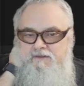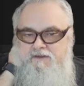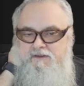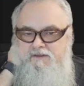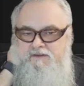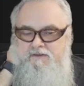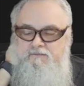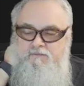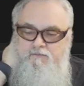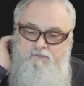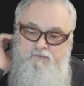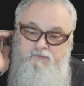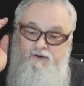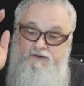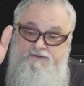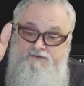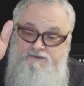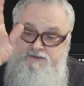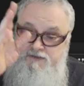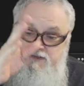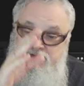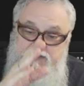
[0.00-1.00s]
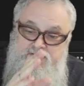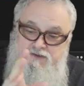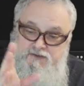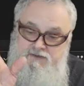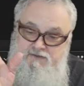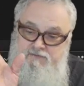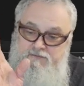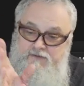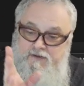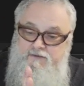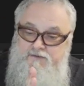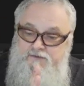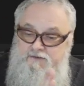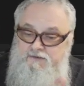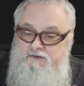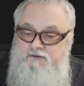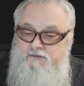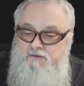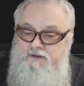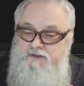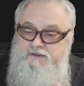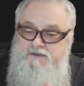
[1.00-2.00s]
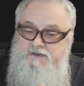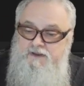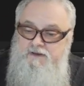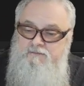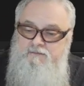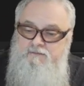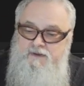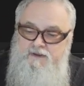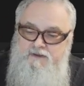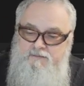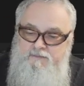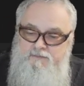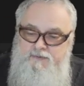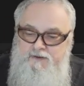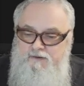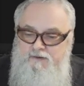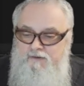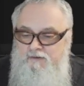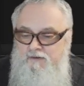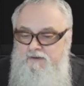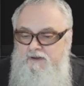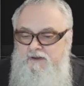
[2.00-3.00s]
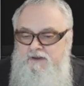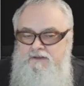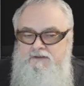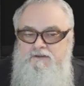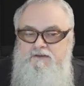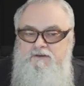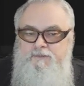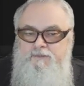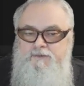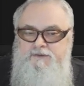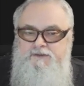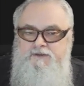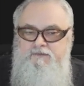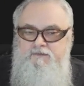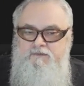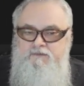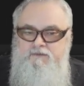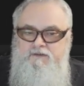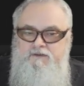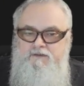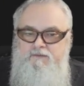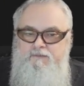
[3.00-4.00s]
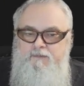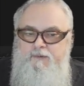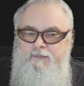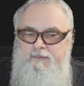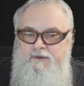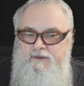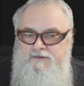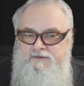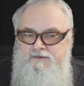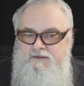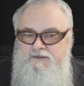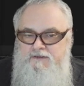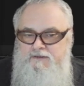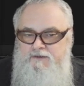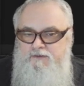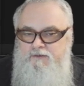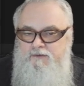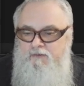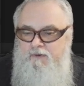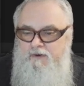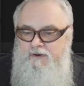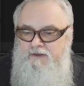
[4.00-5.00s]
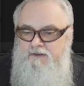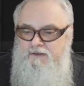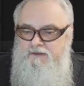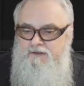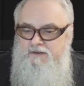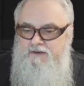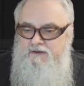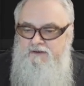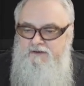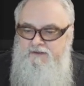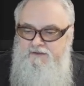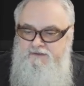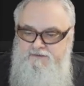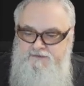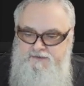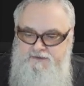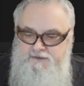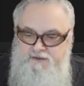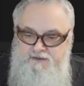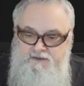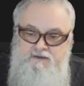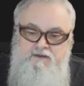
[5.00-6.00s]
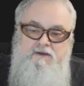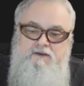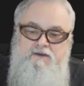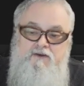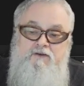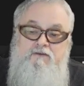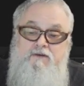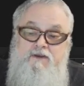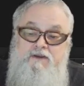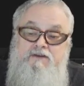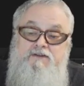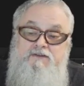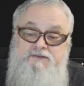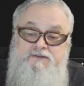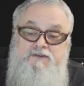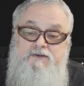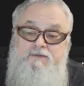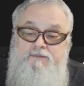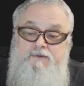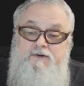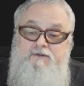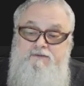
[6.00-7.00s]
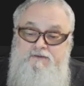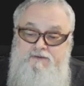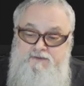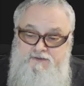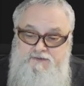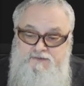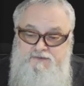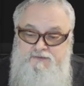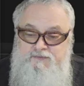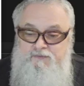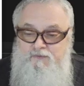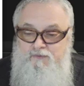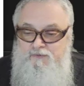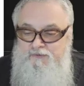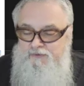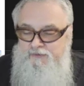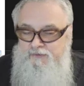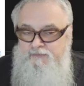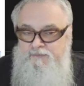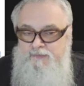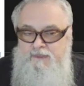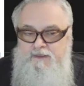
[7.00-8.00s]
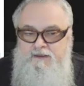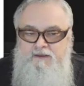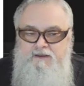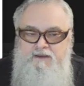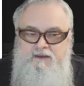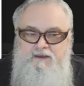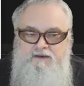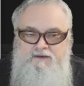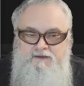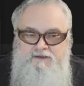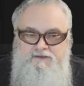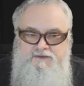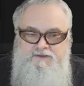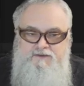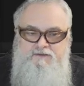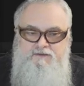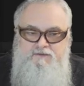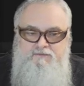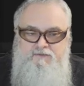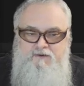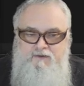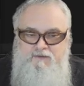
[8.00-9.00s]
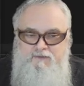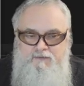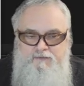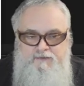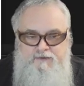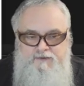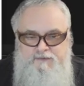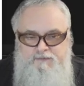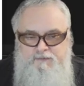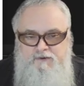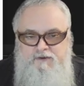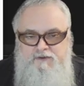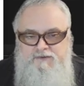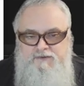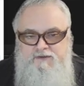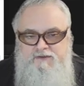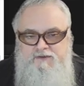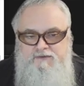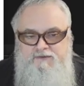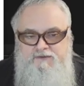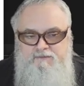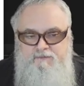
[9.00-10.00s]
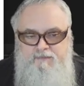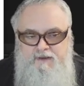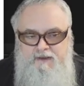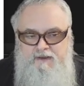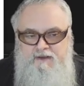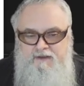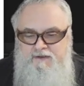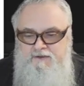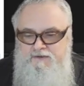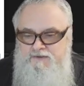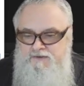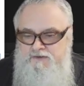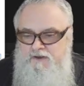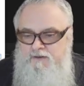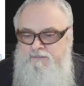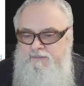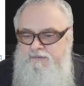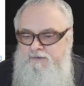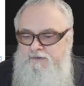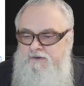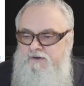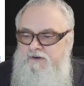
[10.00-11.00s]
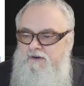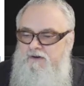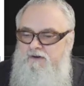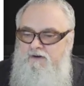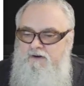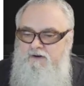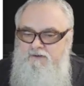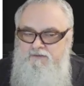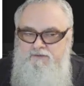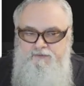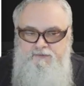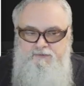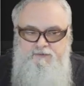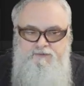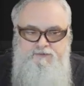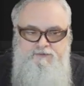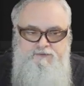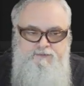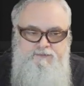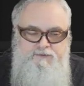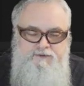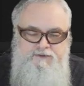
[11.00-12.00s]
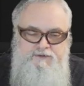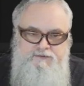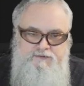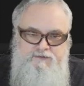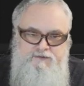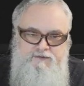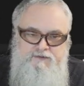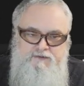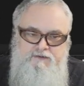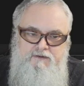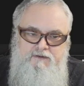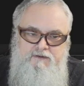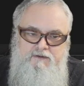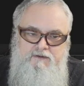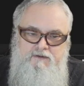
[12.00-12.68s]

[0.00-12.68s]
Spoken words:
the presentation of how you create that may appear a little bit differently, but basically you would right-click on it and say, create a zip out of this folder, and it's going to follow this process and package up all of those pieces.